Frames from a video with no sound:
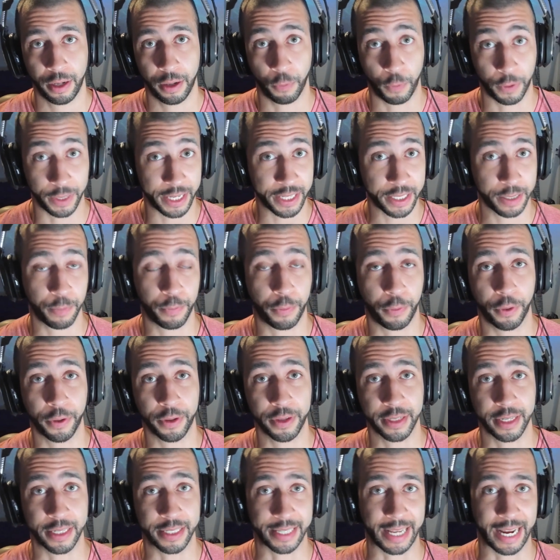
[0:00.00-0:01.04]
What is
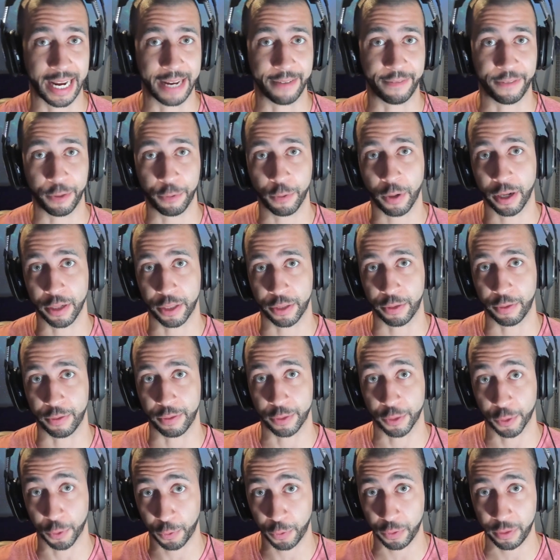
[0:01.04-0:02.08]
important is that if you are to
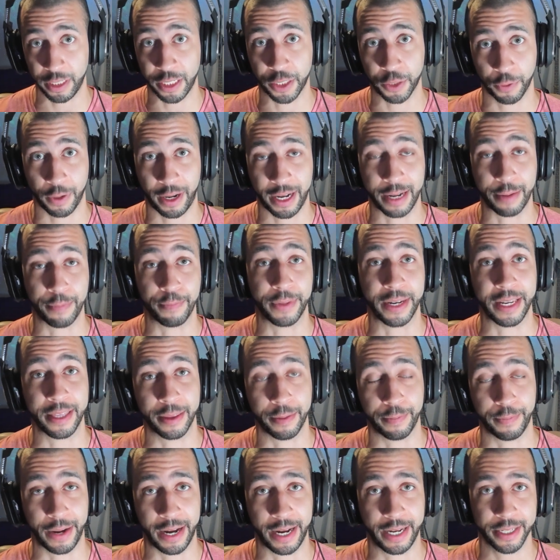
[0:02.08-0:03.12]
truly try and be the
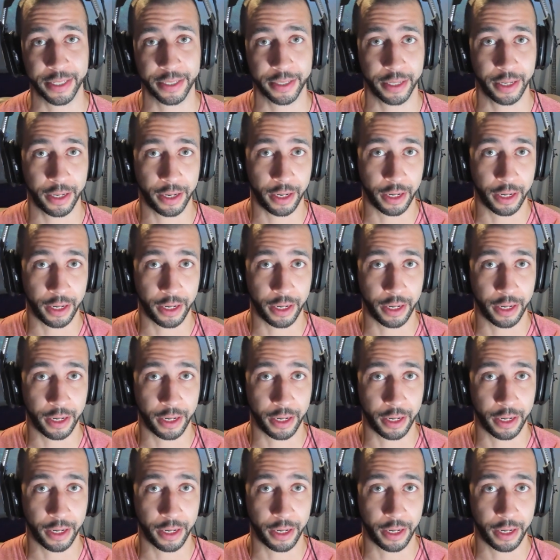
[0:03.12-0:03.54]
best,